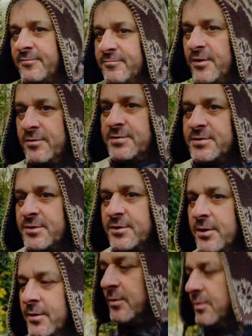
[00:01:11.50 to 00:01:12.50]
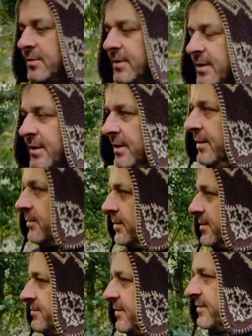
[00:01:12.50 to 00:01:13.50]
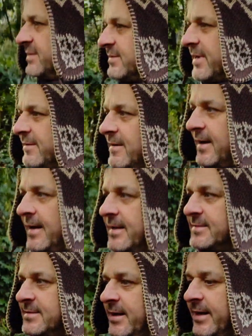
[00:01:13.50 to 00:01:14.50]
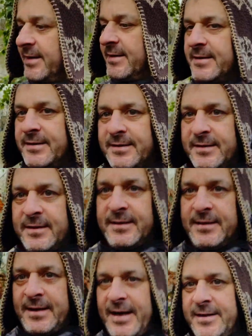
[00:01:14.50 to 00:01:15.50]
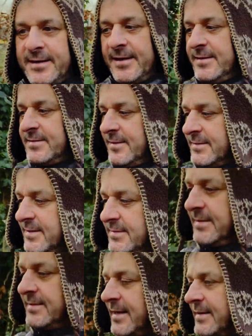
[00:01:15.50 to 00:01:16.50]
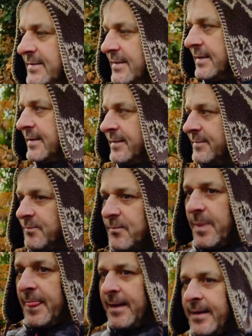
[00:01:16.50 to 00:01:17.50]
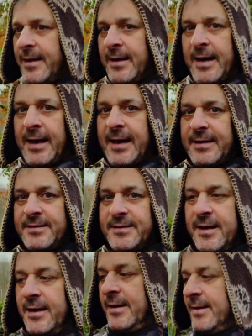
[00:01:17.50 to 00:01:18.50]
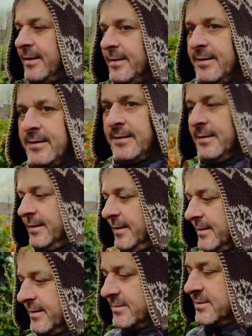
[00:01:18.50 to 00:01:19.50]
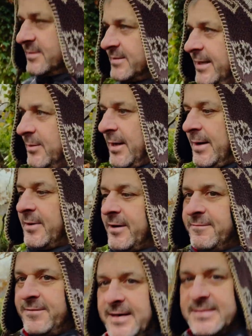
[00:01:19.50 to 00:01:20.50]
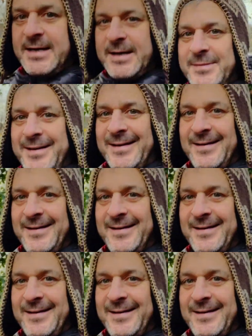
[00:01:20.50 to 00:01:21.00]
route to normal. The river to my right hand side, heading into the city centre, and just see where my feet take me.